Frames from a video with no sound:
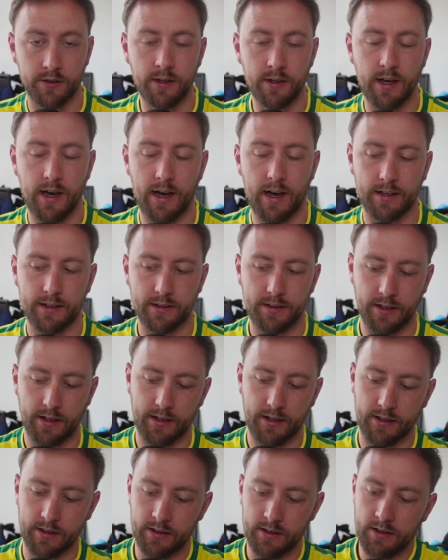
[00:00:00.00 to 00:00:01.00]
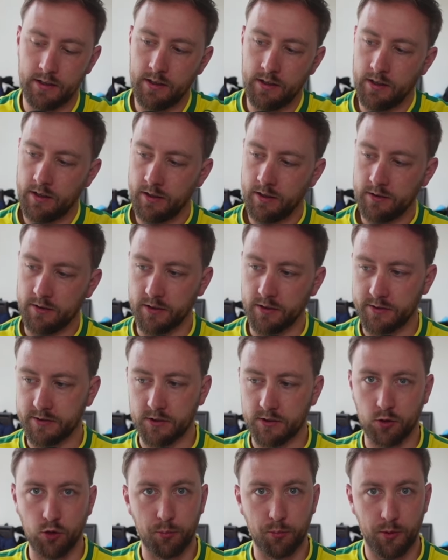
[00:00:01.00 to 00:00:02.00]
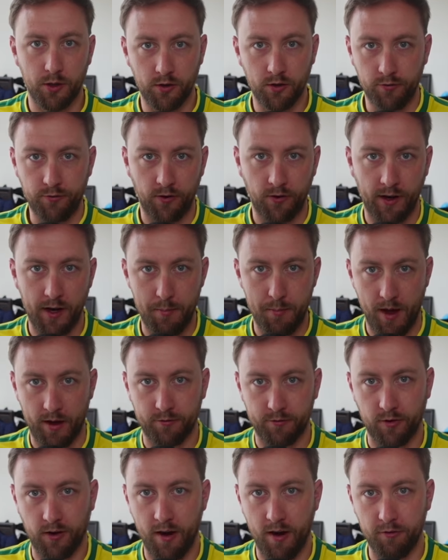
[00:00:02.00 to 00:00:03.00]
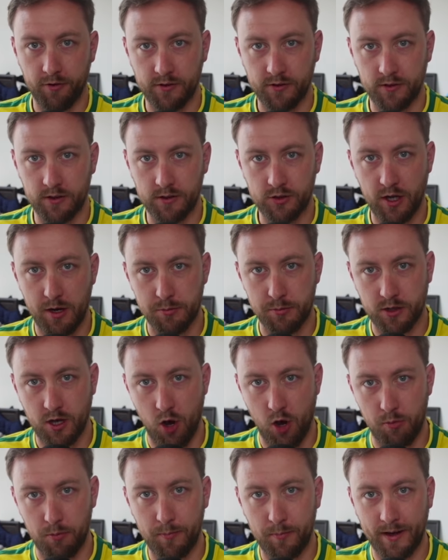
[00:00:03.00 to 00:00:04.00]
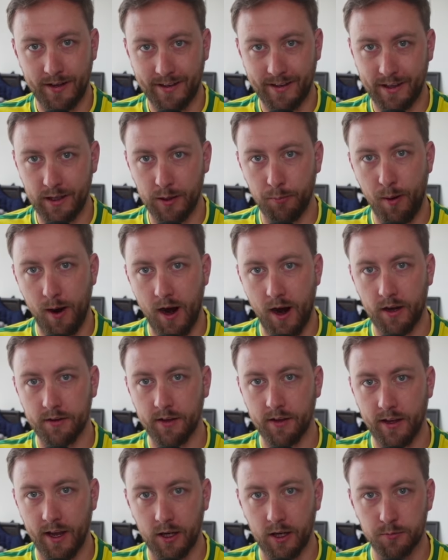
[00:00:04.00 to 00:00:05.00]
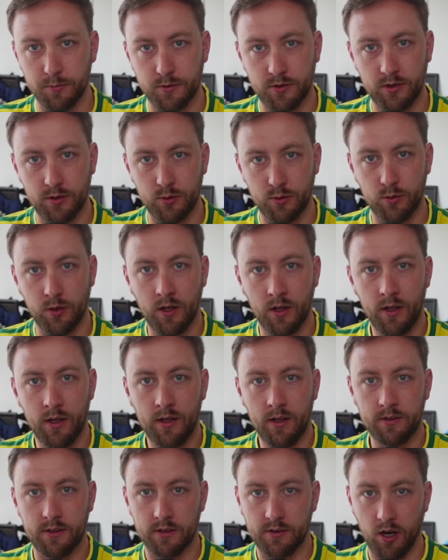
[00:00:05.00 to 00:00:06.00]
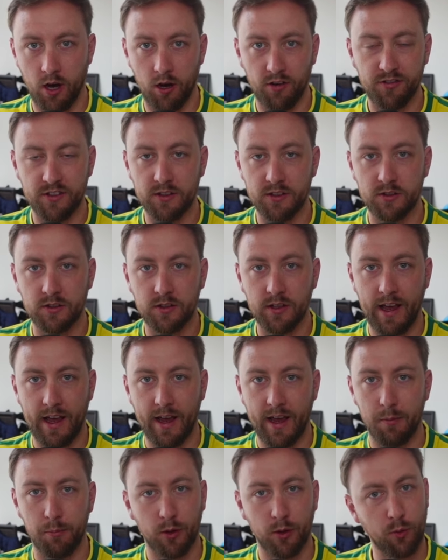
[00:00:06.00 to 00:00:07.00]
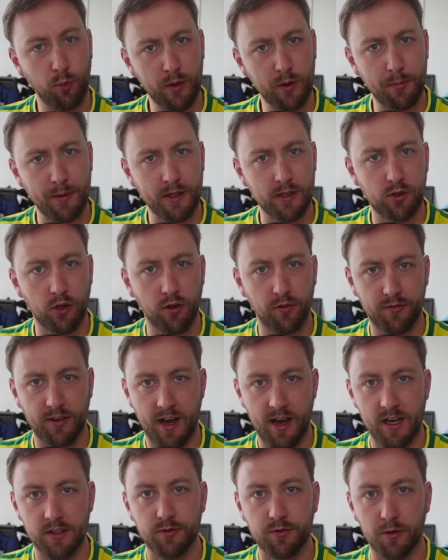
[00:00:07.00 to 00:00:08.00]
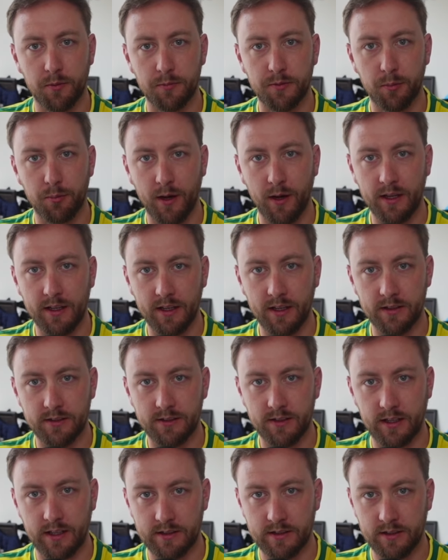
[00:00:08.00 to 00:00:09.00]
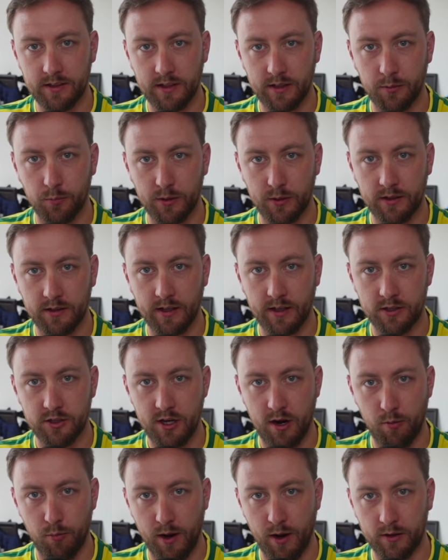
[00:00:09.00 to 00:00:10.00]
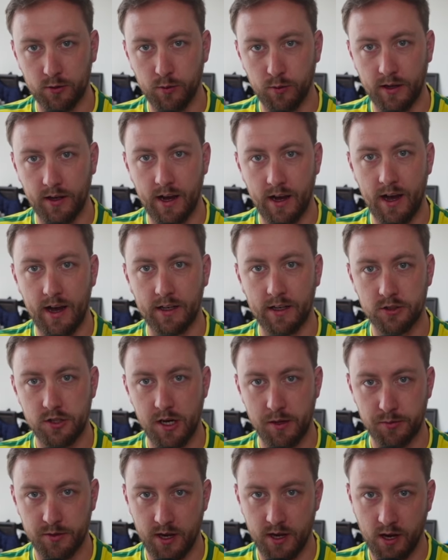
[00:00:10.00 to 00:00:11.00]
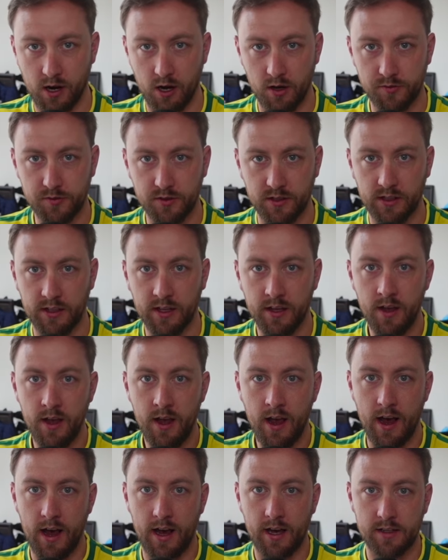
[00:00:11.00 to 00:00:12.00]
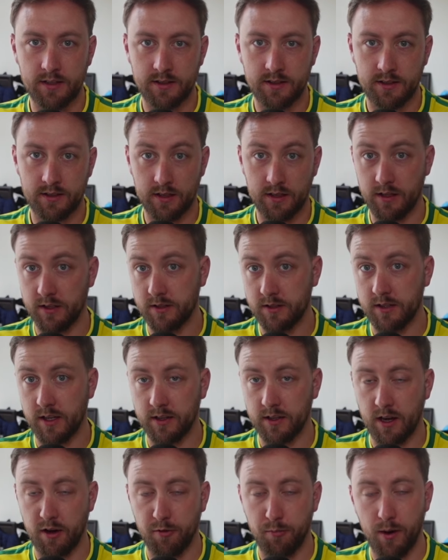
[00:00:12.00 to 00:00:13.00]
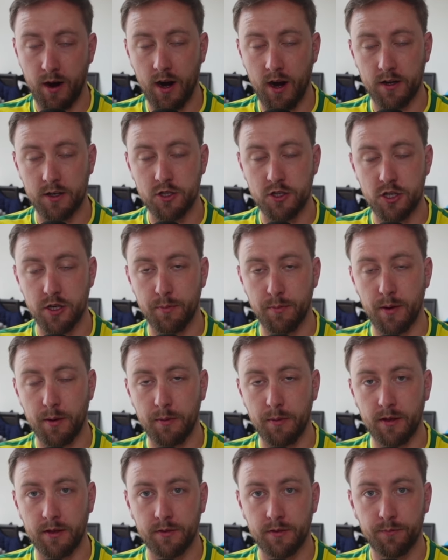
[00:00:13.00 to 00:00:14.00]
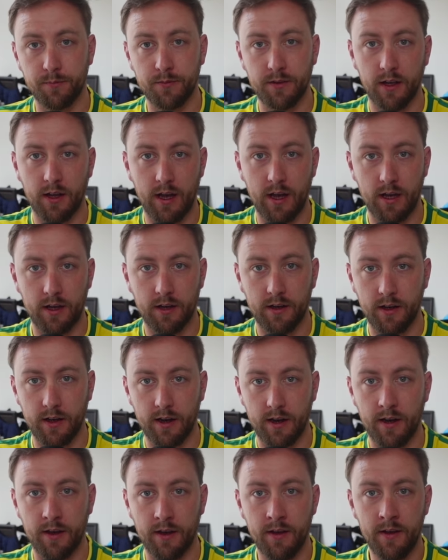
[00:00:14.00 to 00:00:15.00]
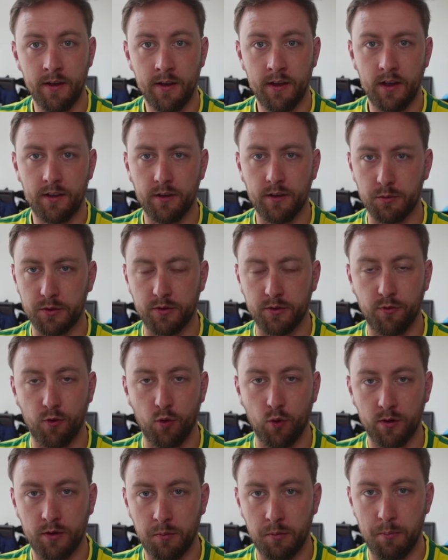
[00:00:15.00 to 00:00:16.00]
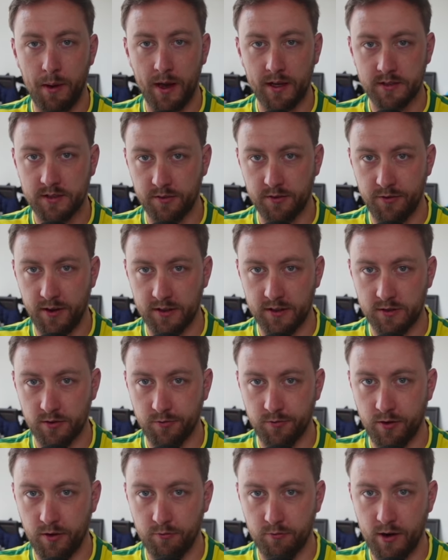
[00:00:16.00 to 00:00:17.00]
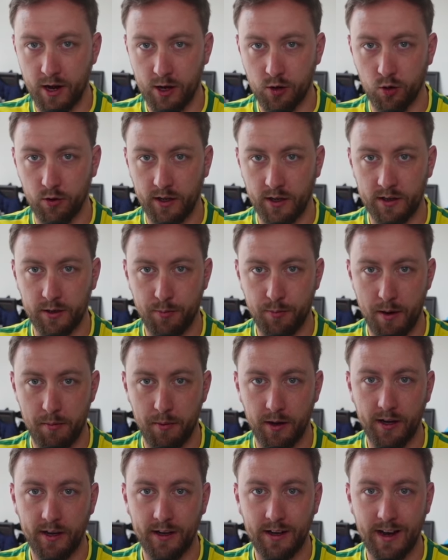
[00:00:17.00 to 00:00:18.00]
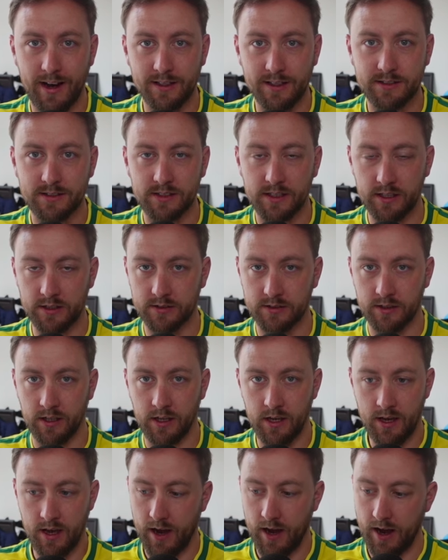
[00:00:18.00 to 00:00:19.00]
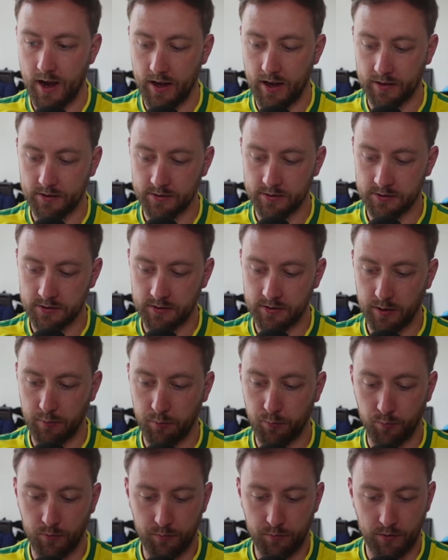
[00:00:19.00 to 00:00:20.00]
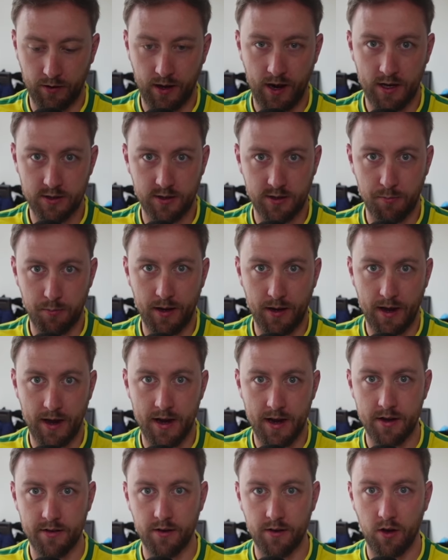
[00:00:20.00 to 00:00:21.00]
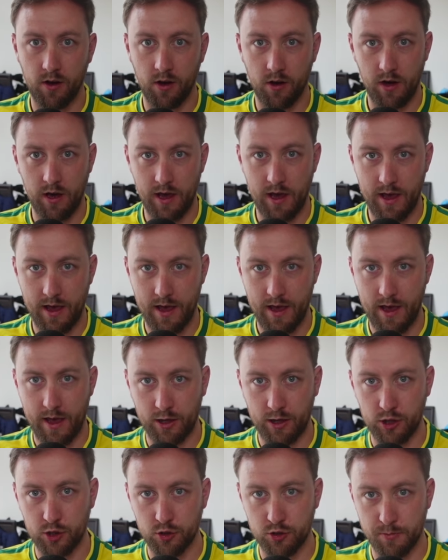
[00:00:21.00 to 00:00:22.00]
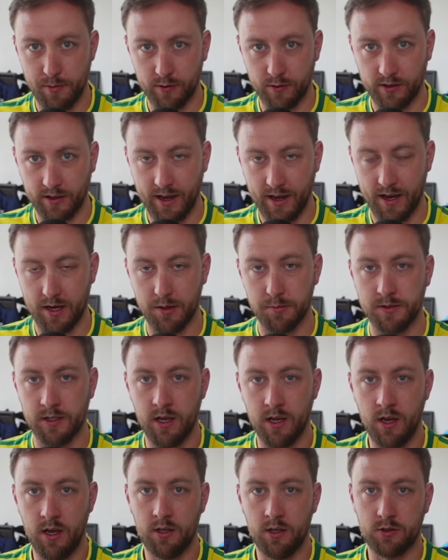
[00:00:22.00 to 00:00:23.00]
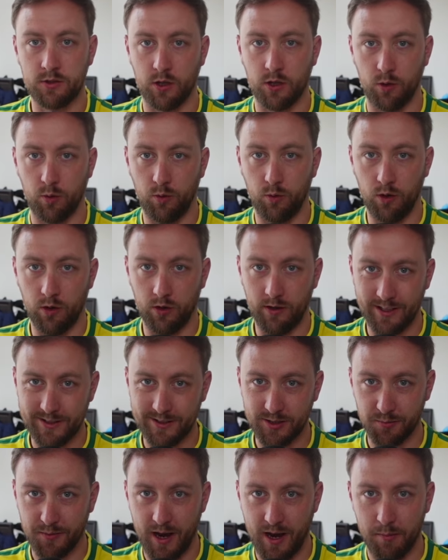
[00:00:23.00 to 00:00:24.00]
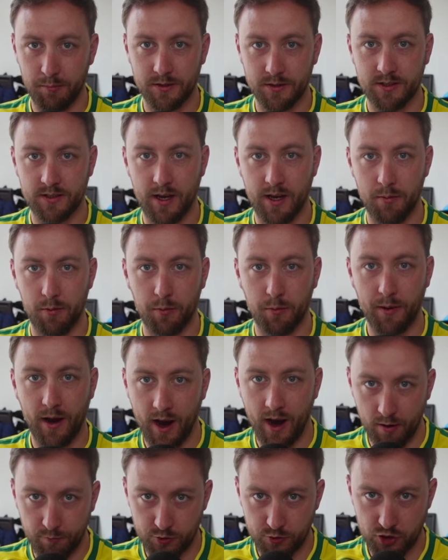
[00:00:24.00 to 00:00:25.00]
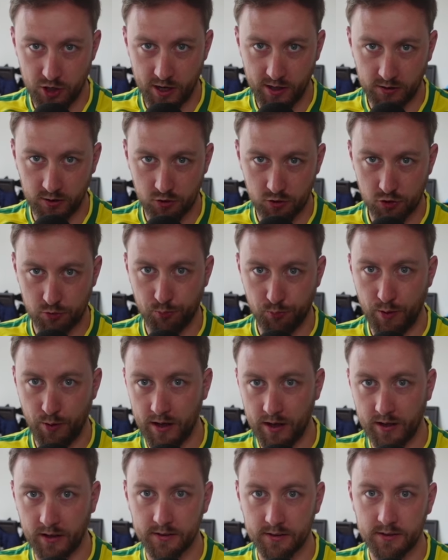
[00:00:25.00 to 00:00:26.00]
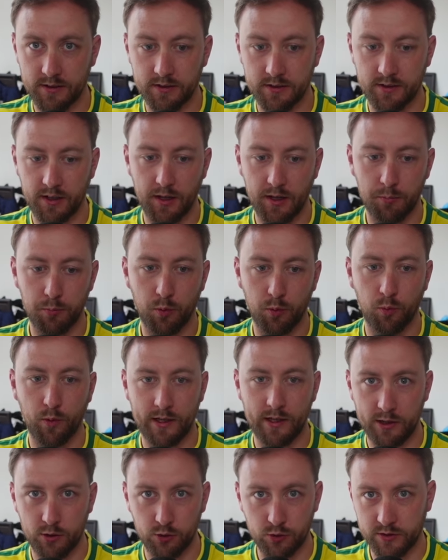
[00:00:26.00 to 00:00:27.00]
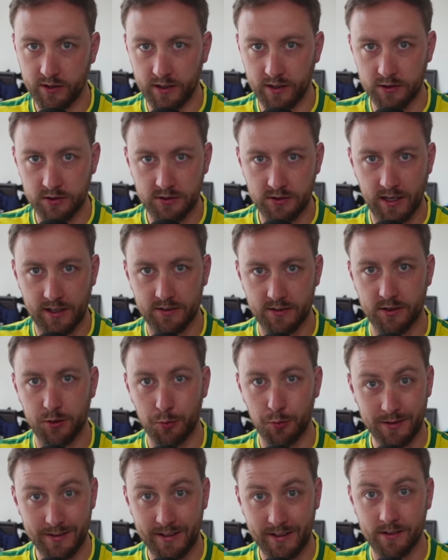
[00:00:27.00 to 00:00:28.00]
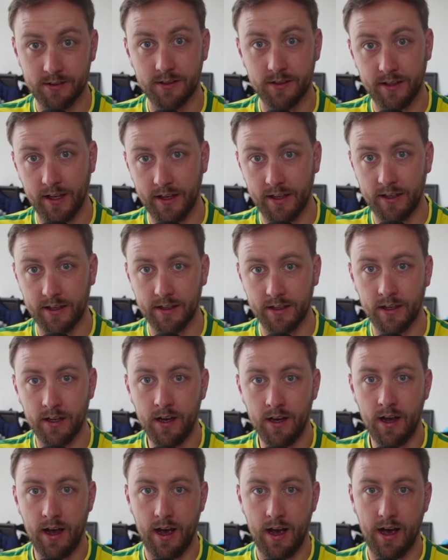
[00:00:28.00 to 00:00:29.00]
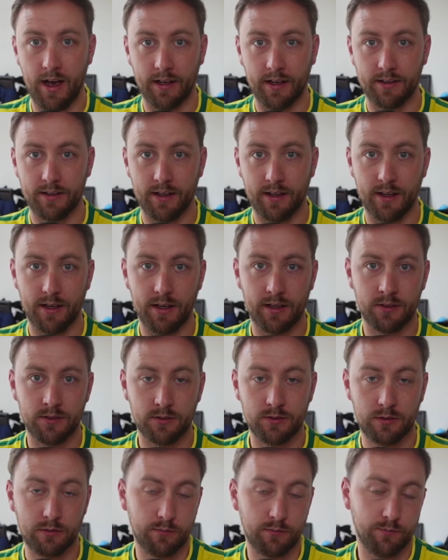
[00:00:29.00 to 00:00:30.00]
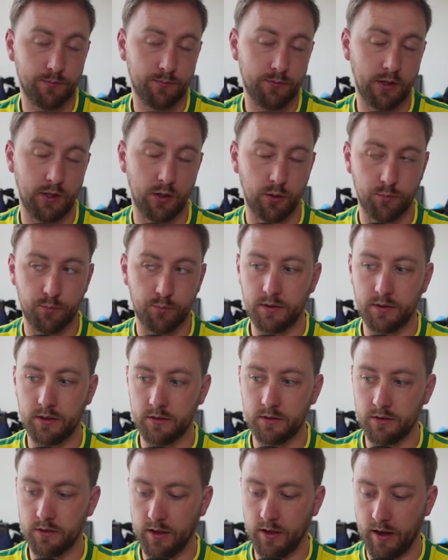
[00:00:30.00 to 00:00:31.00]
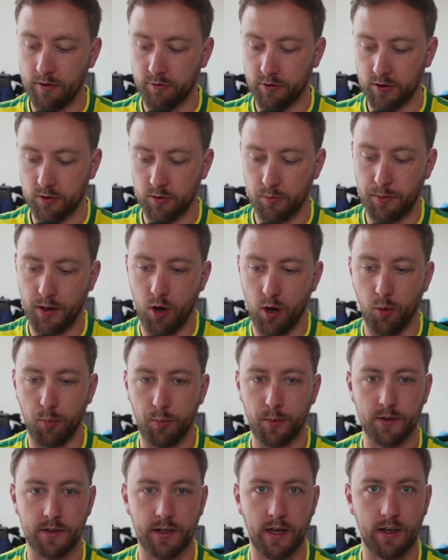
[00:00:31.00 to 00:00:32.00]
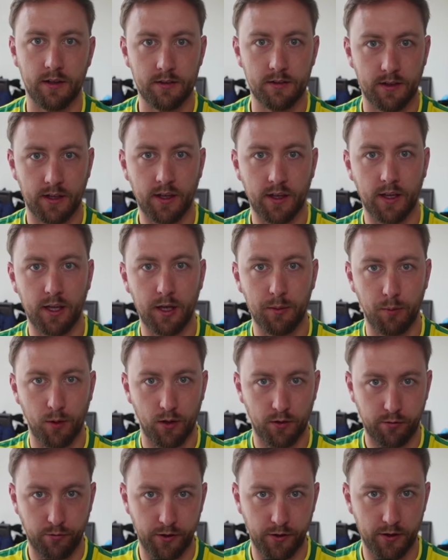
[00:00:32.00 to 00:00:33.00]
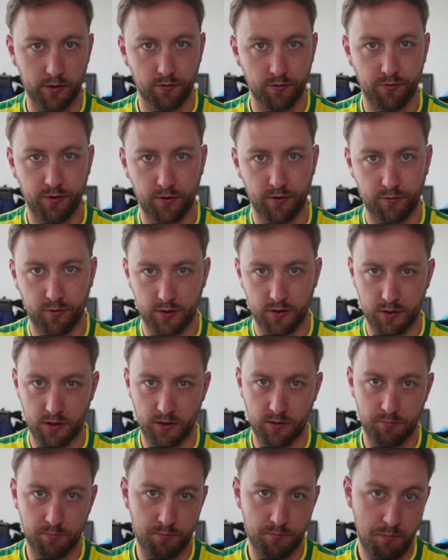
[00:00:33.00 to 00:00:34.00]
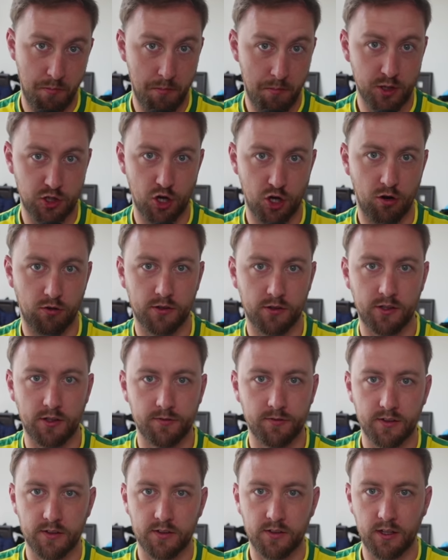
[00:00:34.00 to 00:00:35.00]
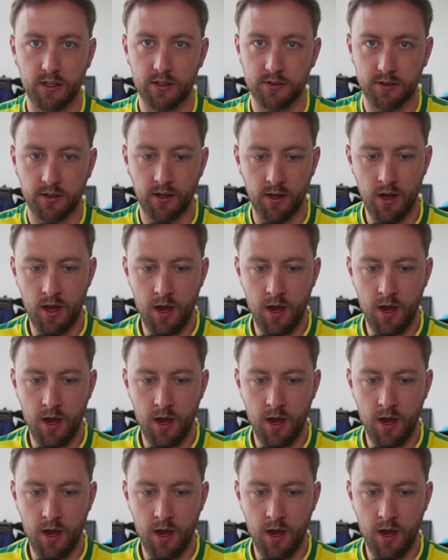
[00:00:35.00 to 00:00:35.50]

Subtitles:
And I think this is a good move for him and for Everton. And Seamus Coleman played a key part in getting him to the Toffees. But it will be a tough task for him to break into that team with Jarrod Brantway and James Tarkowski as the centre-half partnership. I mean, they had, I think it was the fourth best defensive record in the Premier League last season. And they largely played a huge amount of games. So unless something happens to them, it'll be hard for Jake to just break into the team. But when he does get his chance, he will need to take it. And, you know, Everton will be hoping that they can keep all three of them fit for the majority of the season.